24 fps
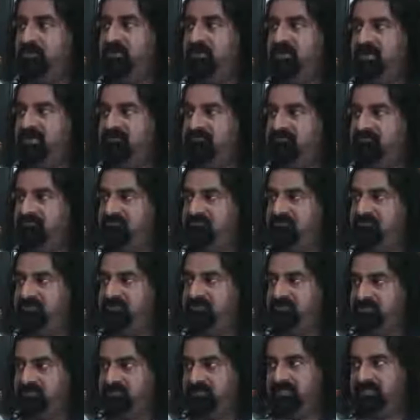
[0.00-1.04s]
human life
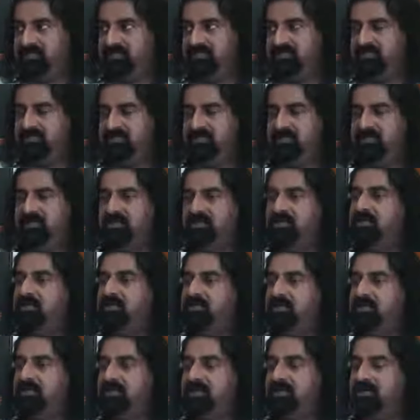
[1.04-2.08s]
is built.
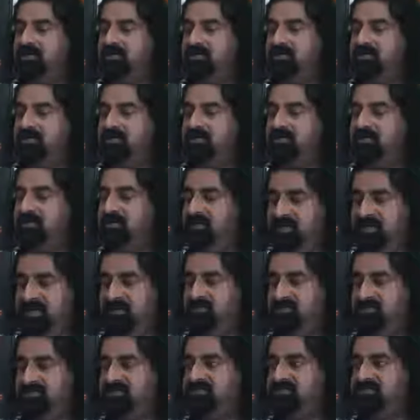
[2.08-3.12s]

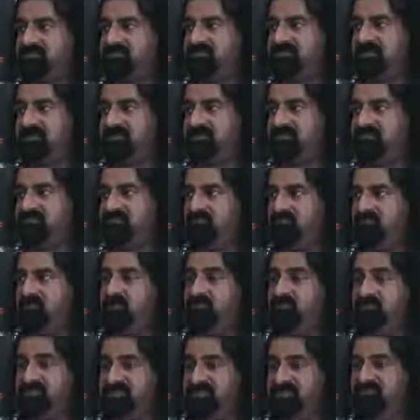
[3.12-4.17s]
Love is a substratum
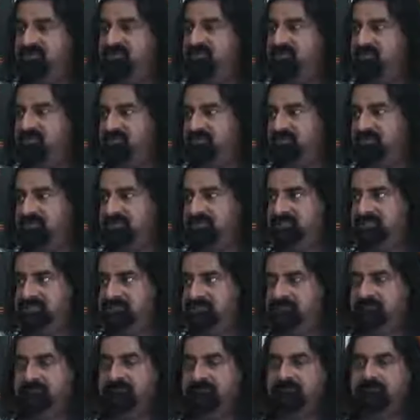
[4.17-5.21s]
on which everything is built.
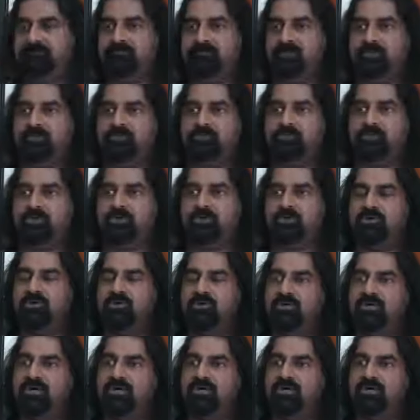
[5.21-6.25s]

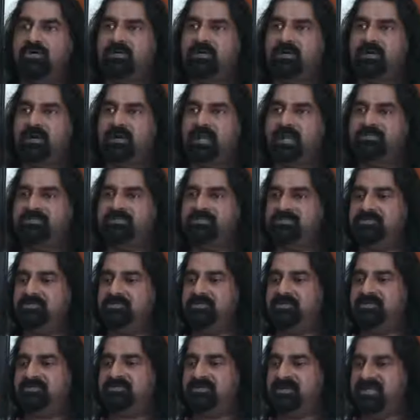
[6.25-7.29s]
So
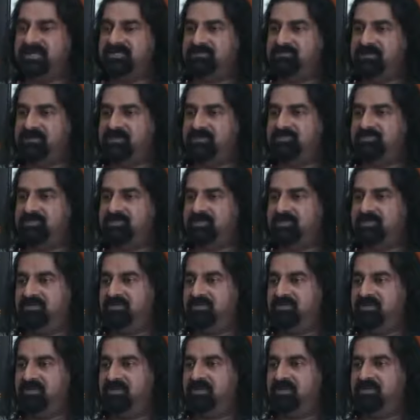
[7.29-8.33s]
gratitude is an
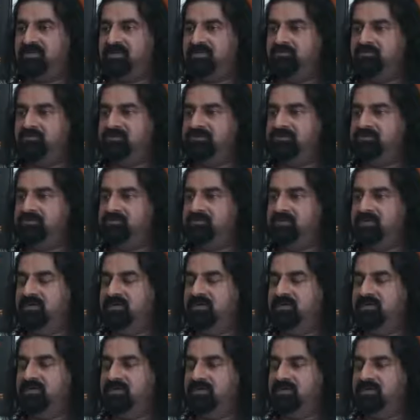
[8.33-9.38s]
expression which will
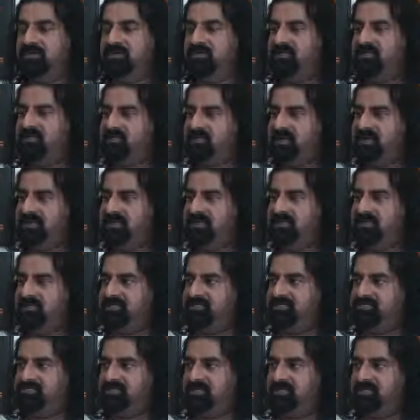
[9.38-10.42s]

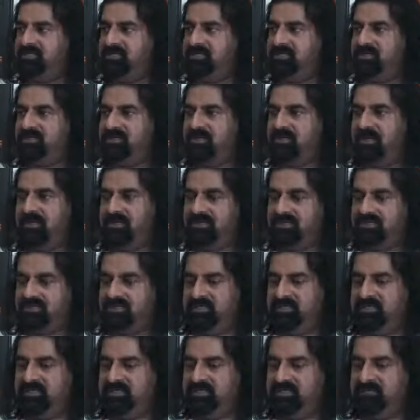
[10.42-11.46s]
eradicate
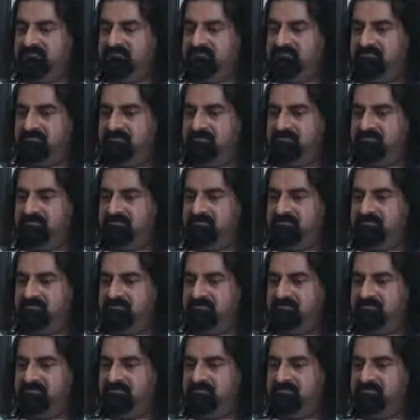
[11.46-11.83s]
the